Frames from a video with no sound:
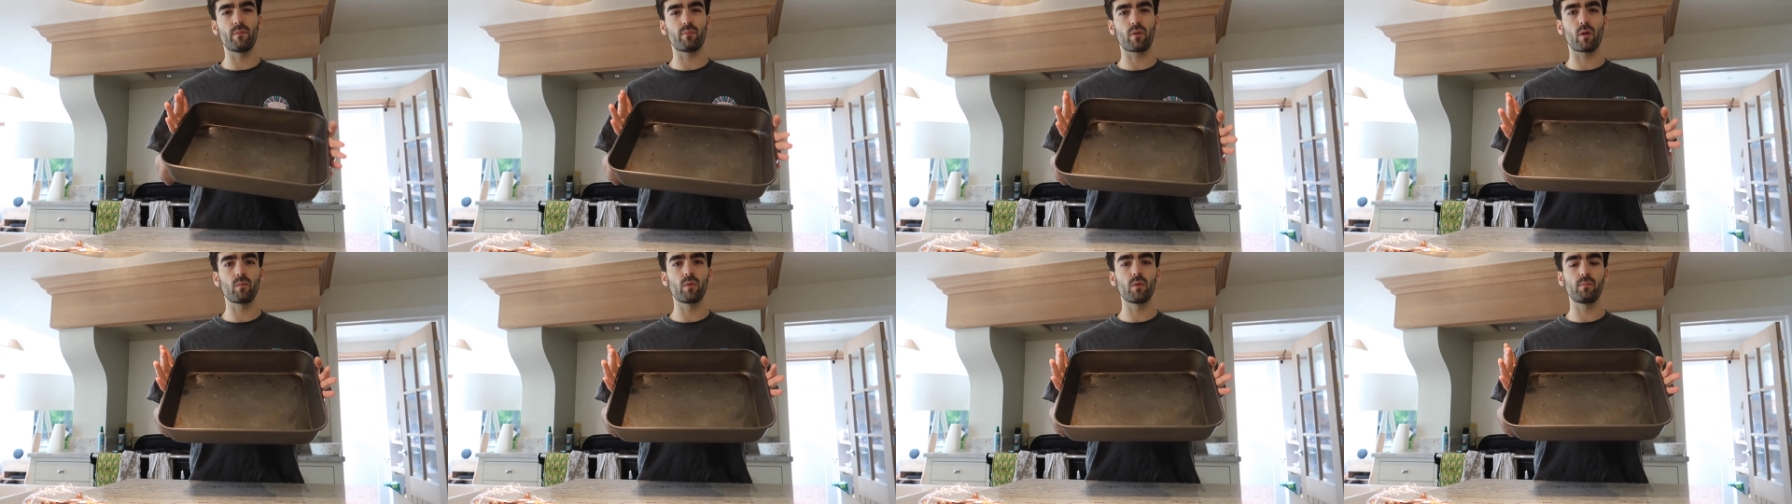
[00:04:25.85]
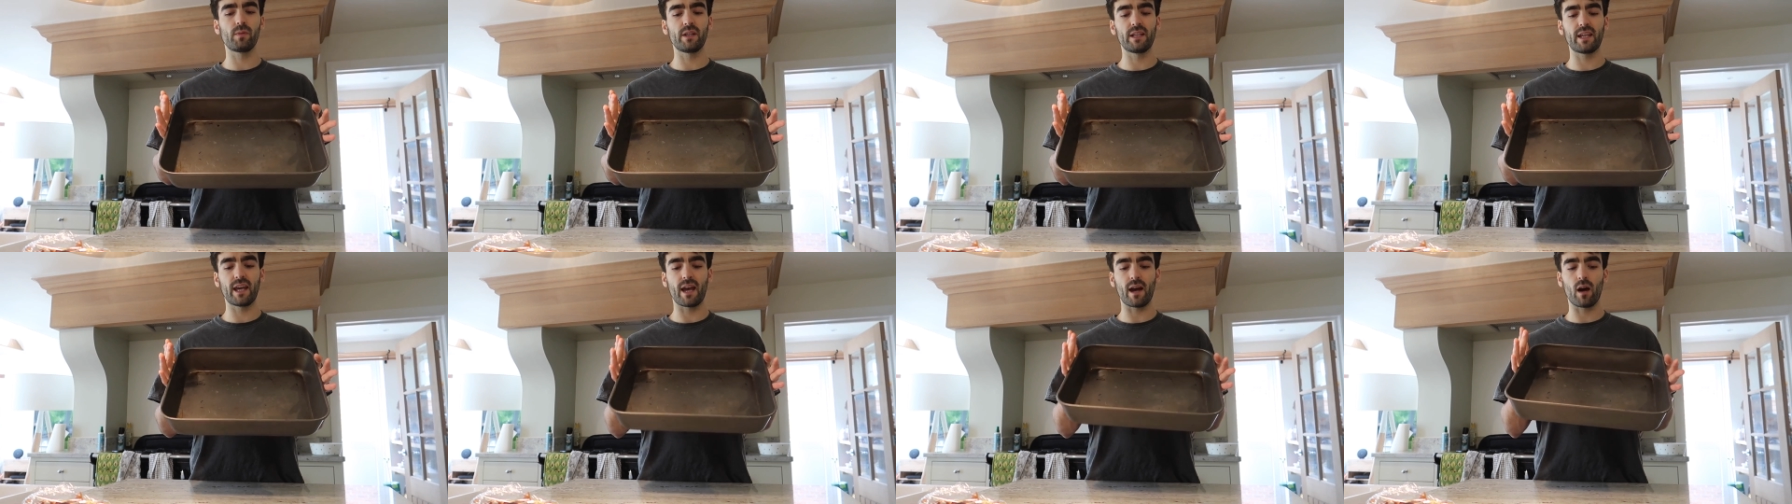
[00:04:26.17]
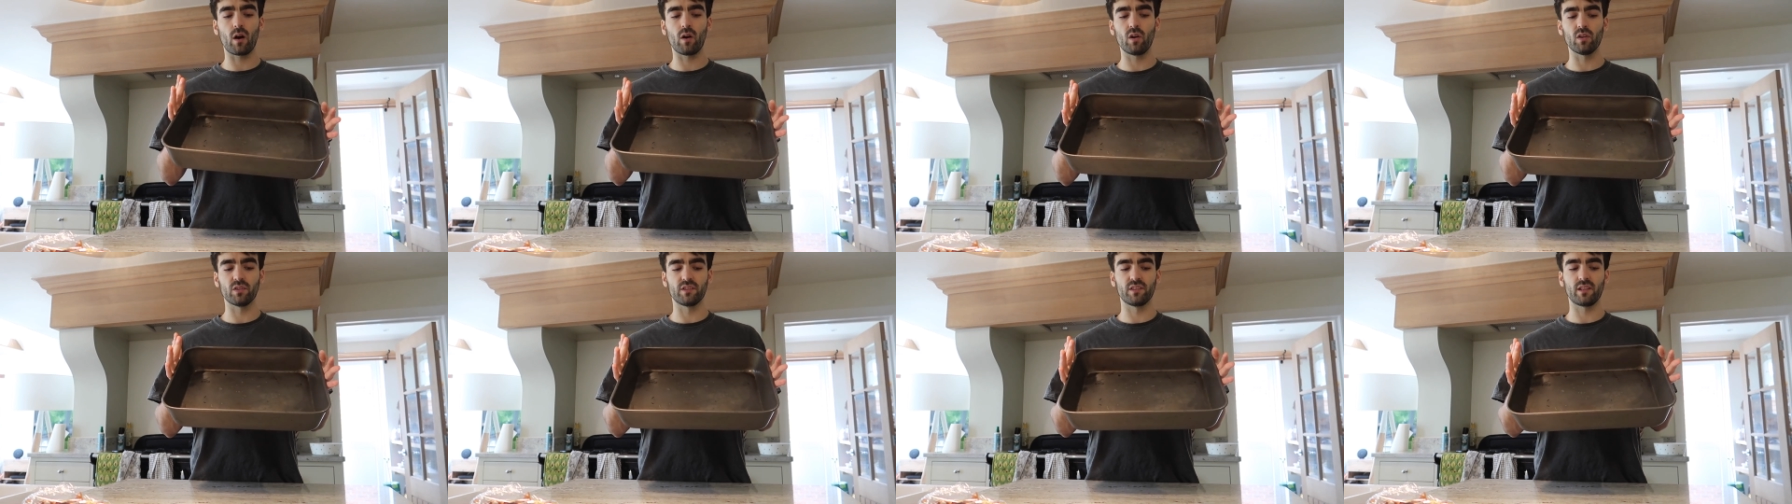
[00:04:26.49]
probably get
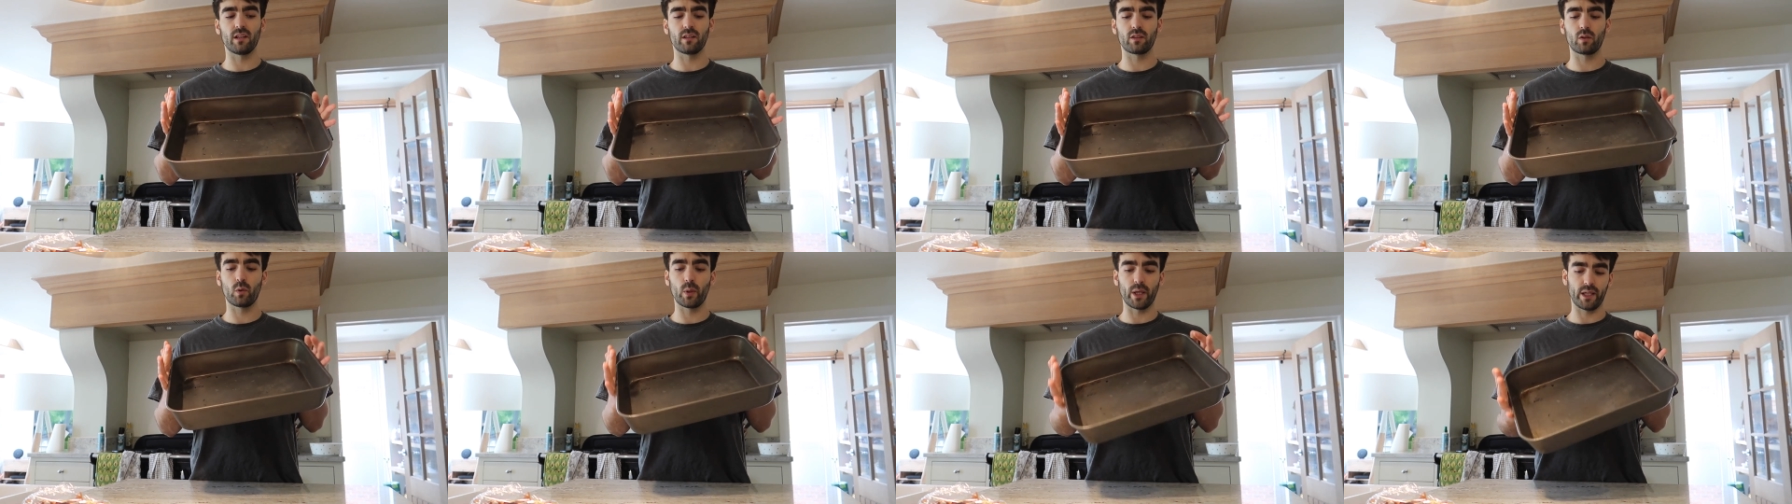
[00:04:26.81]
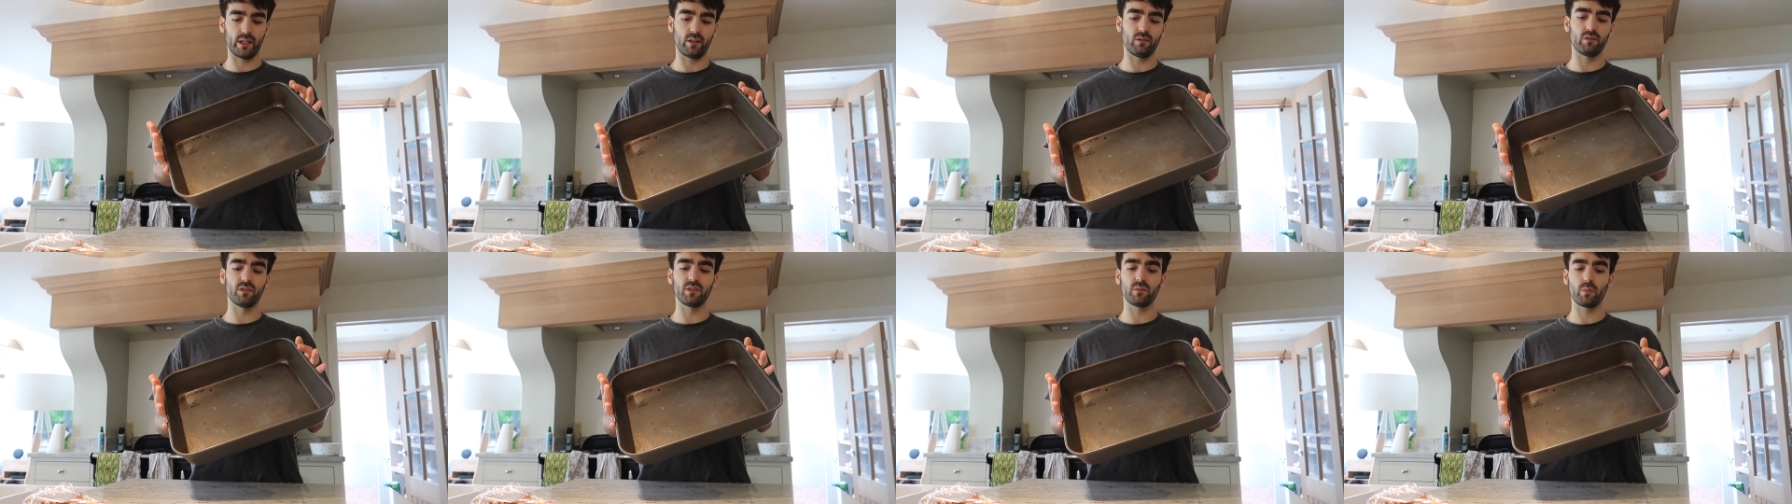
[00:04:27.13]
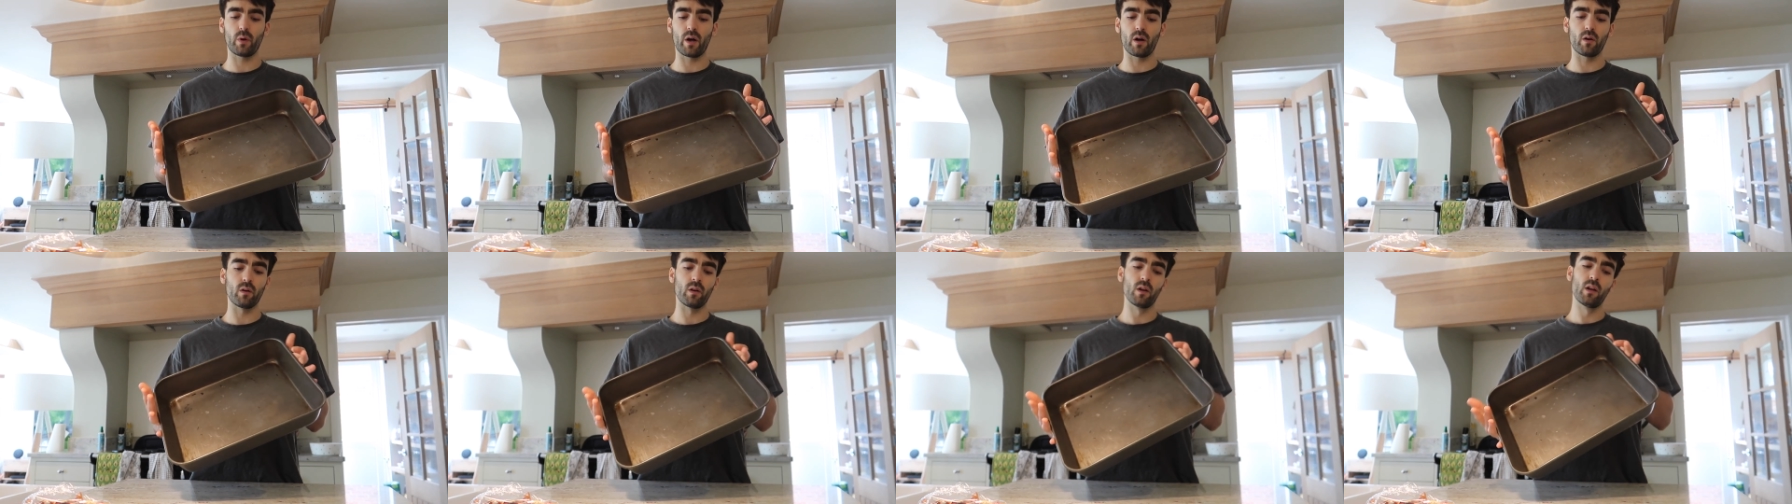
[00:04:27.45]
hotter quicker as
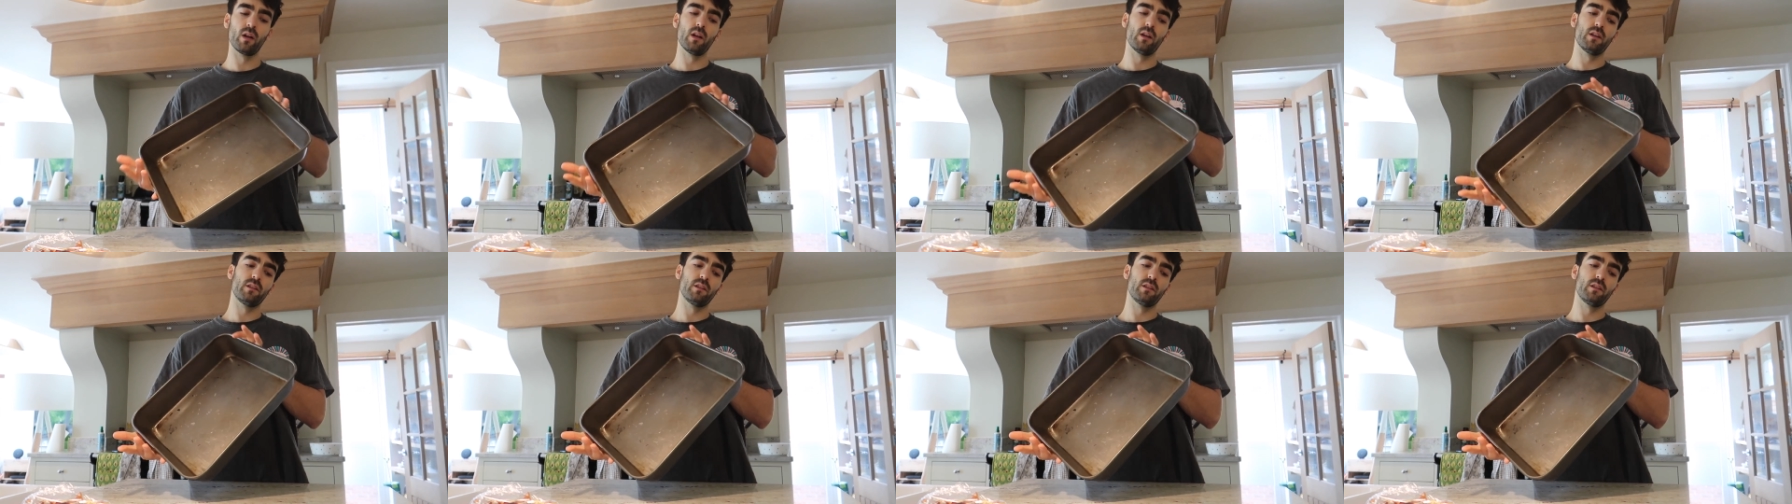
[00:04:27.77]
well.